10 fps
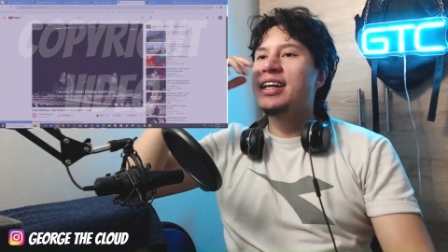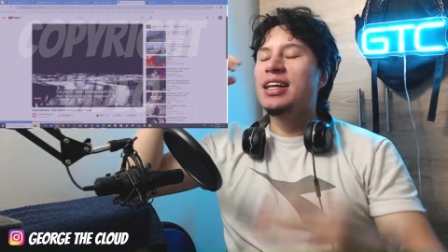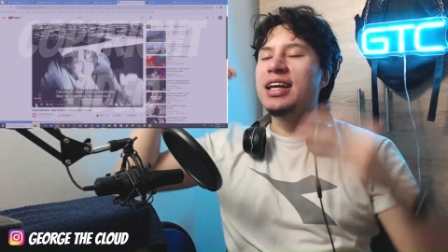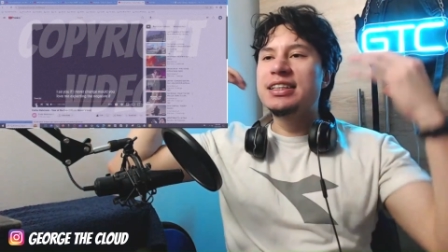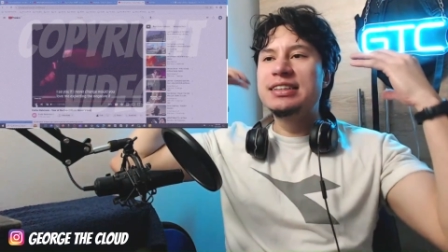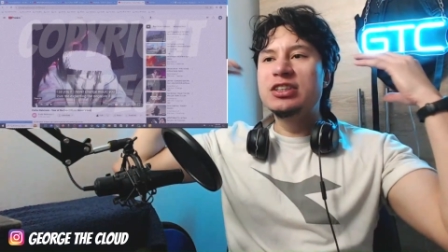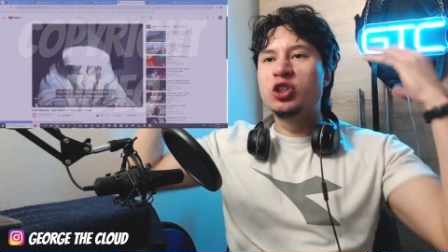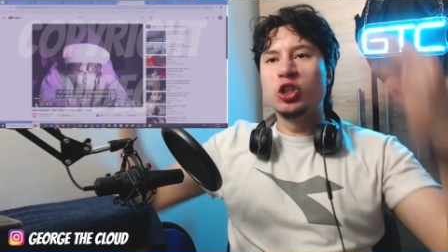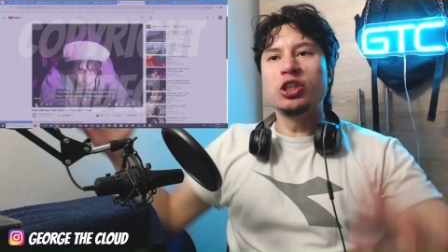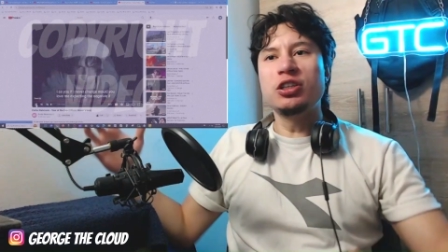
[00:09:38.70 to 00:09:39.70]
like, is this
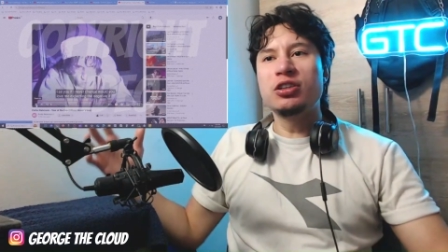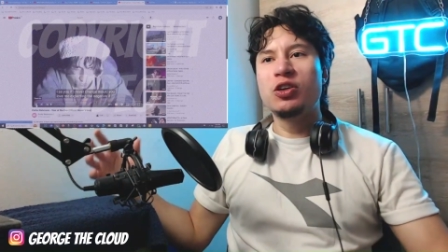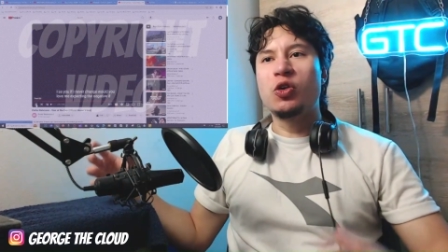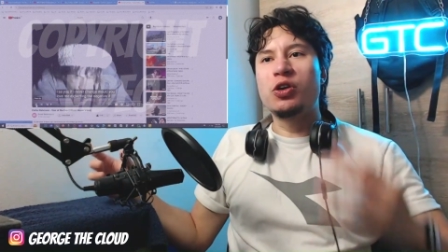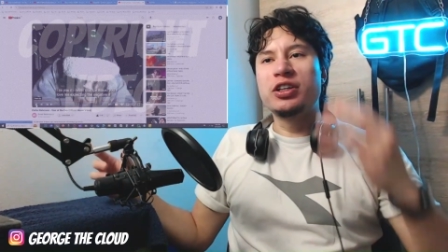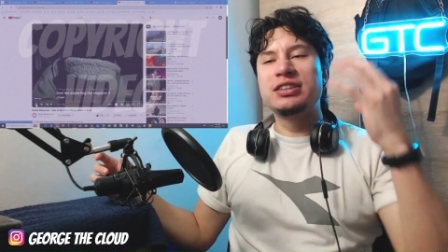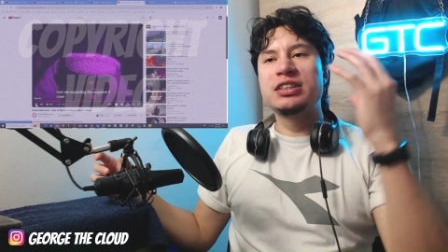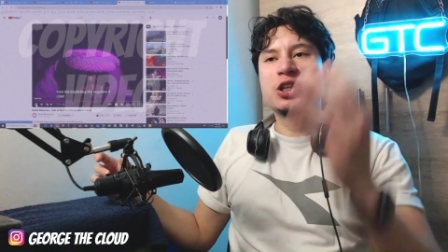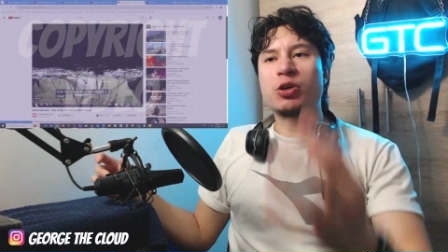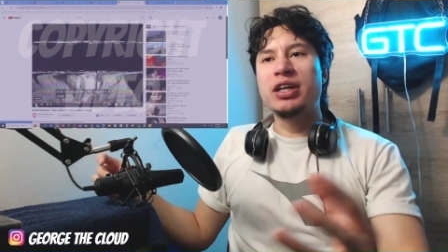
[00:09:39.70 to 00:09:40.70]
good or is this
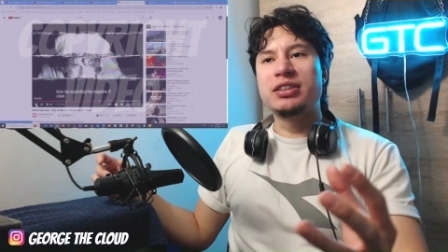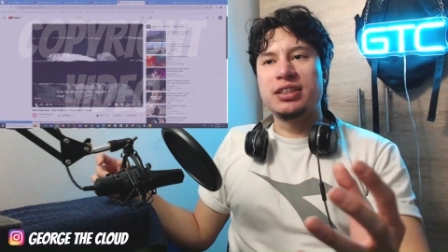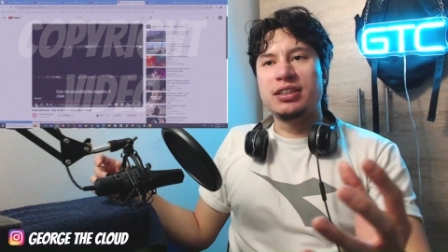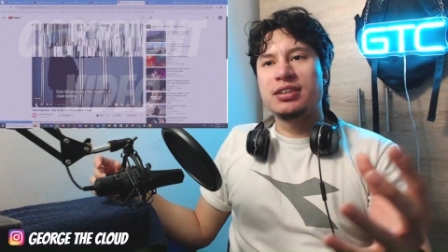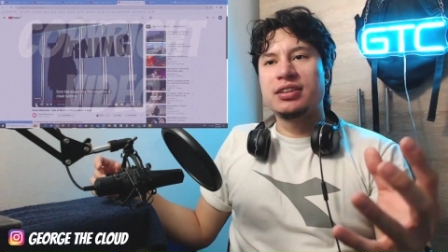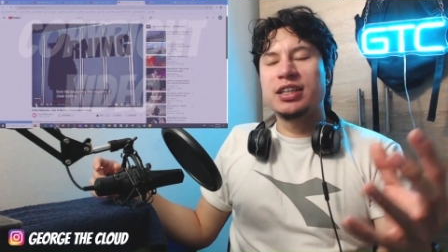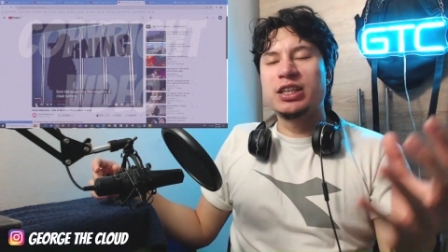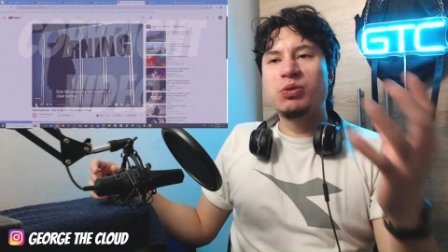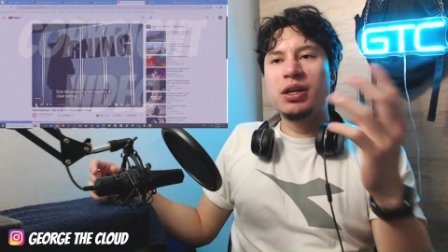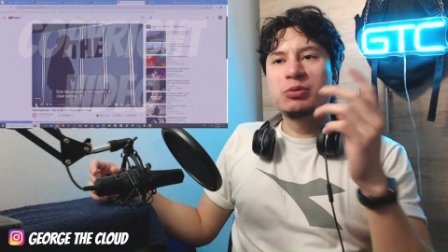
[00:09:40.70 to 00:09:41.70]
crazy? Is
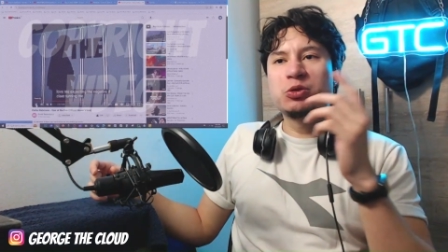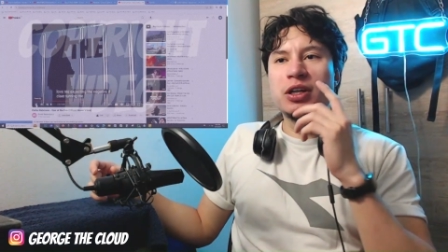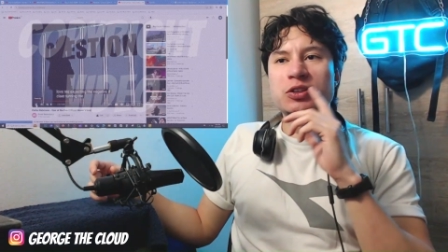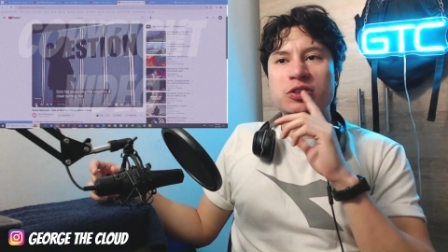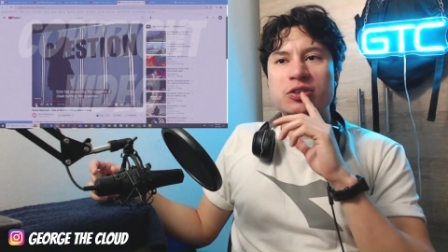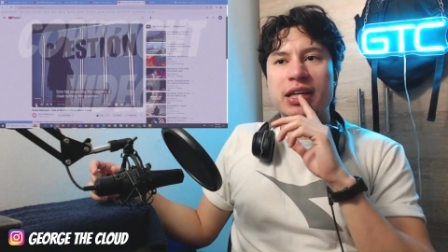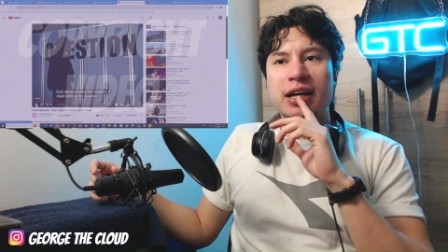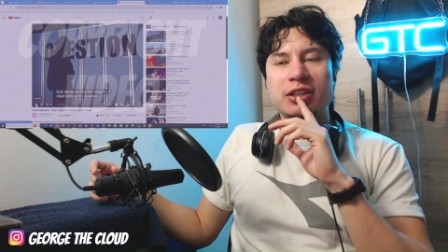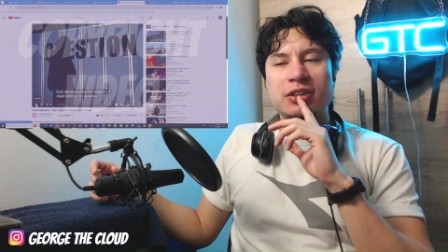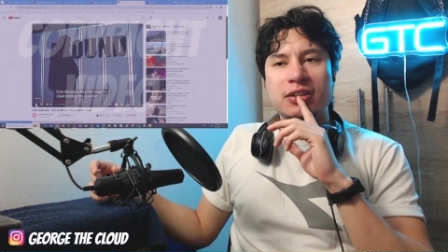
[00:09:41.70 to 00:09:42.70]
what I'm trying to
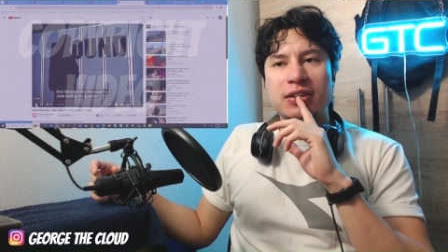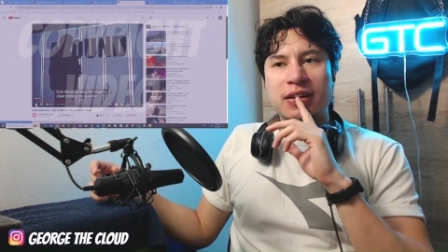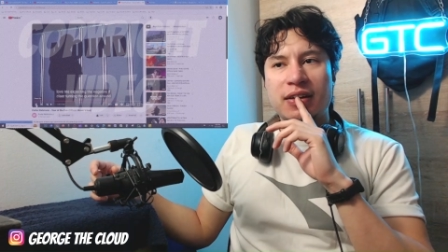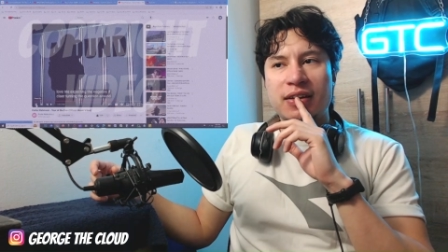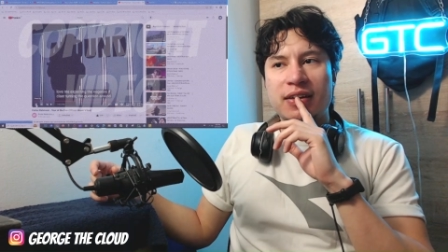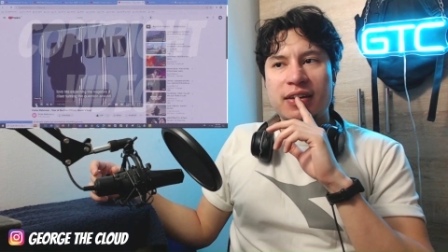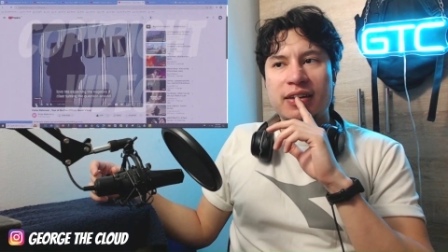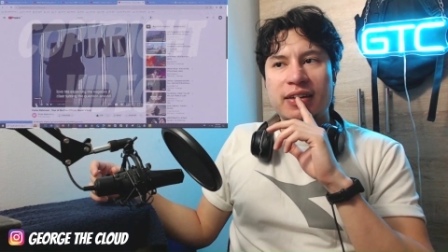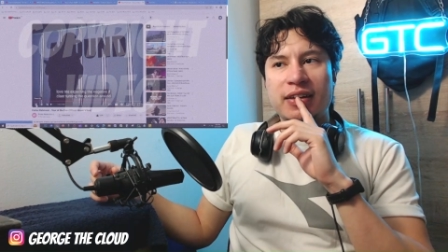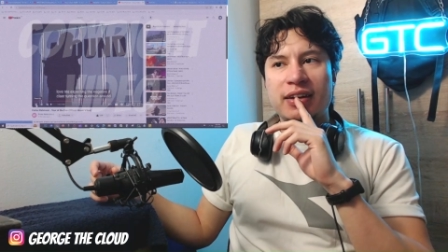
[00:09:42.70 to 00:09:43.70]
gather.
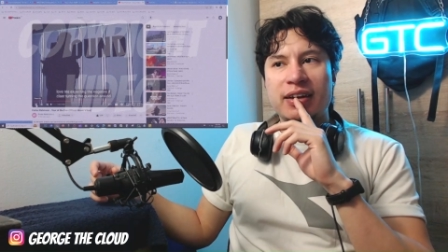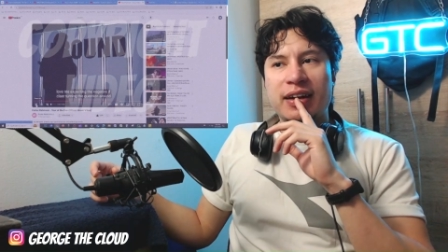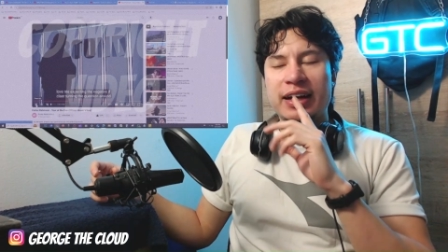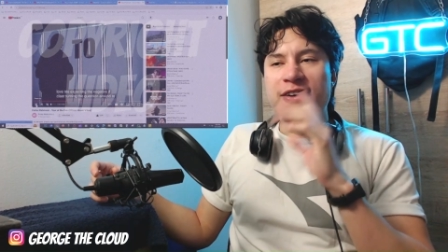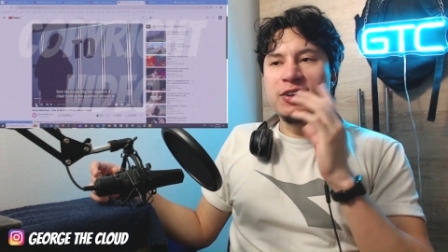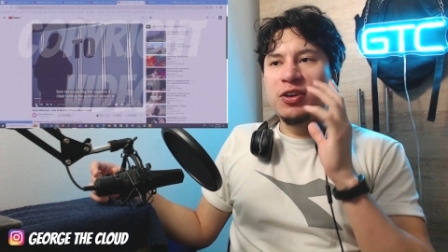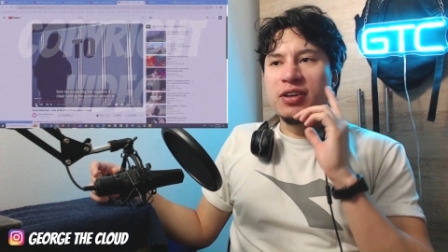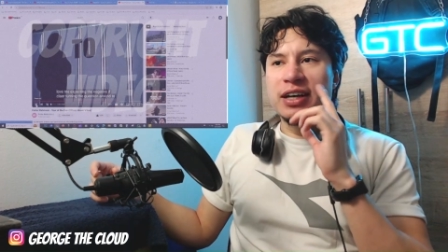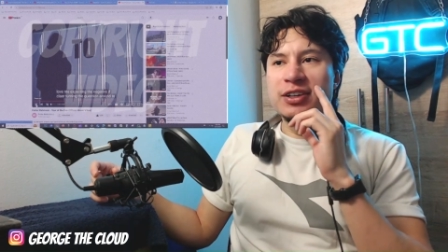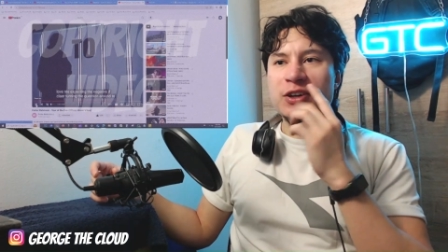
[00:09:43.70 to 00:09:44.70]
I don't know.
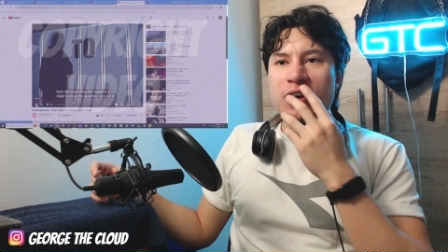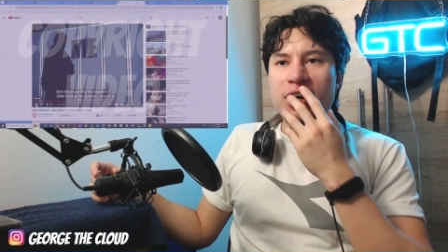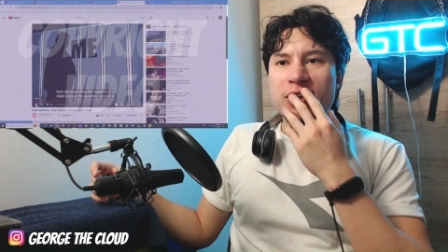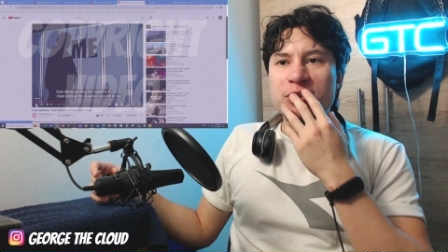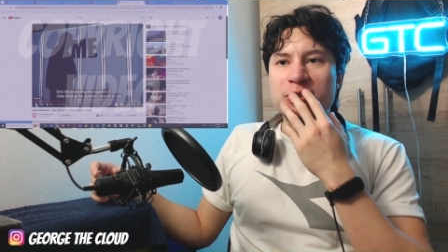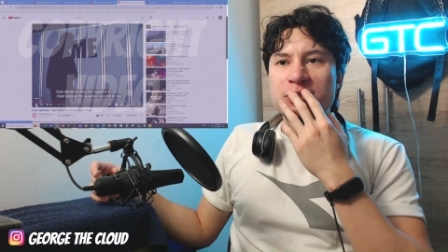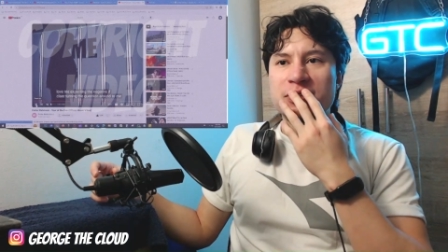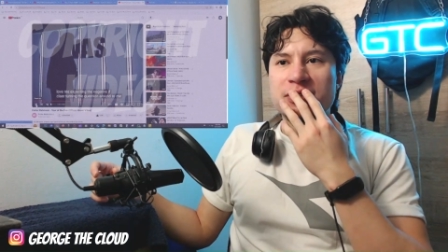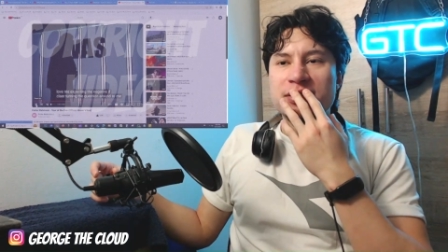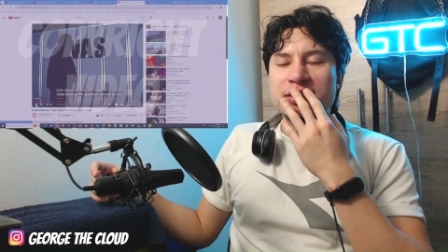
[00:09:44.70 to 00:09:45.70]
I don't know how to.
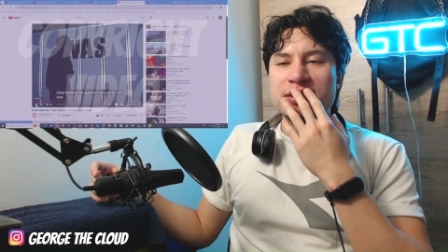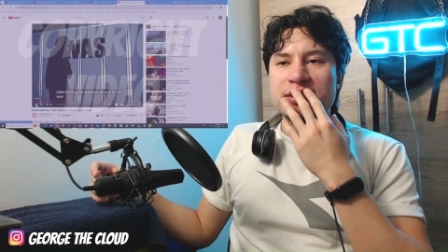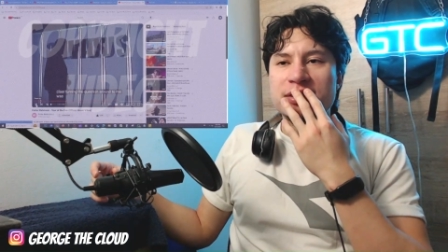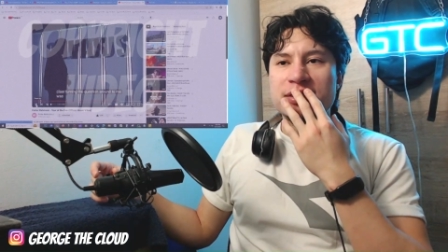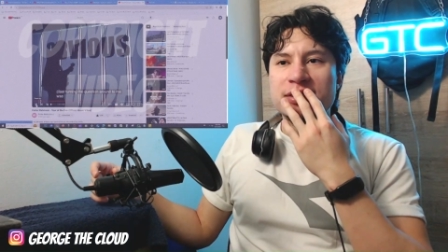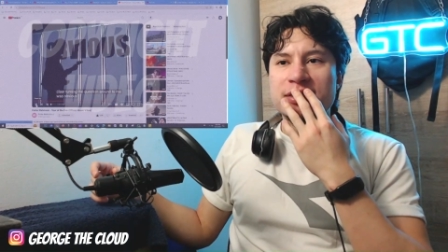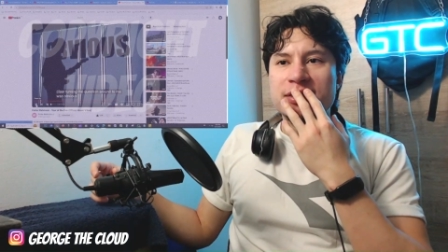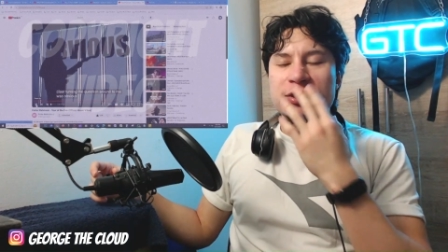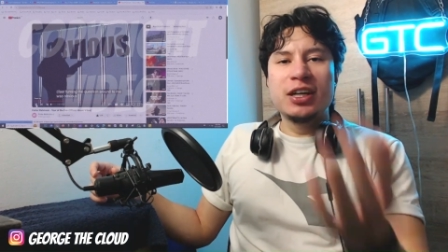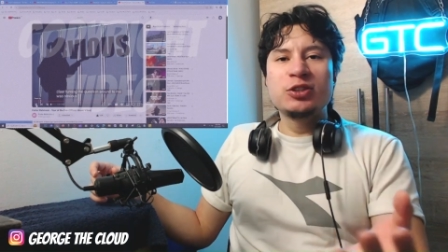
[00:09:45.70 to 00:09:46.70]
Do you
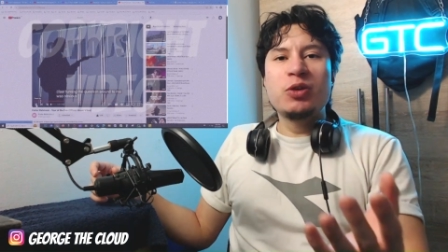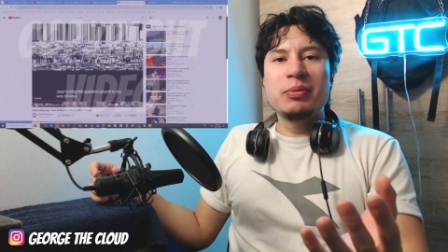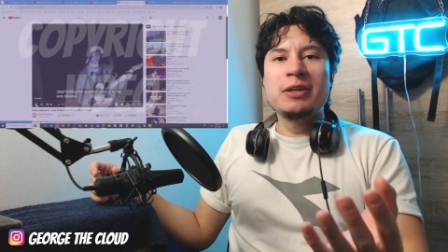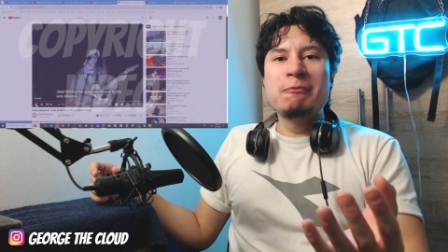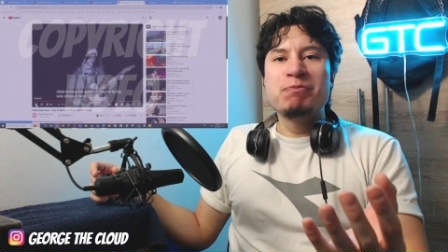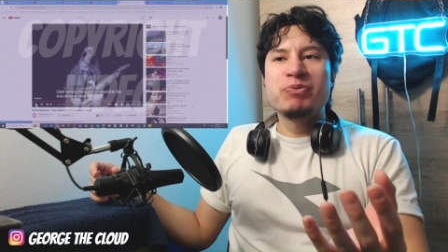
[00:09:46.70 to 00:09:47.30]
guys know what I mean?